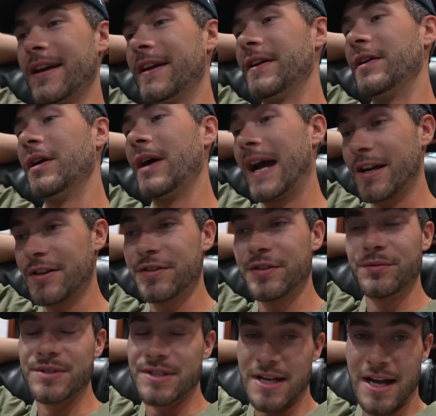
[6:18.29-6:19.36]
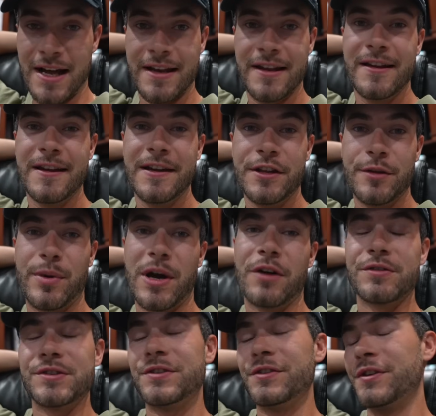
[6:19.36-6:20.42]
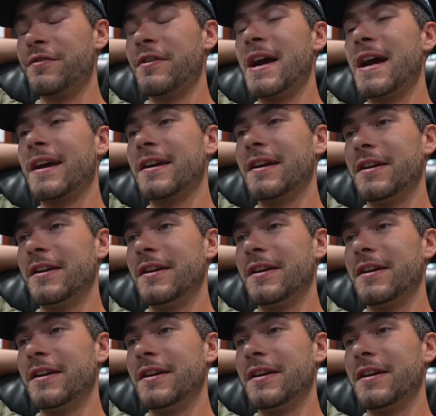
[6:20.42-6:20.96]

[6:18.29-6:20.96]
It actually was not the power steering rack,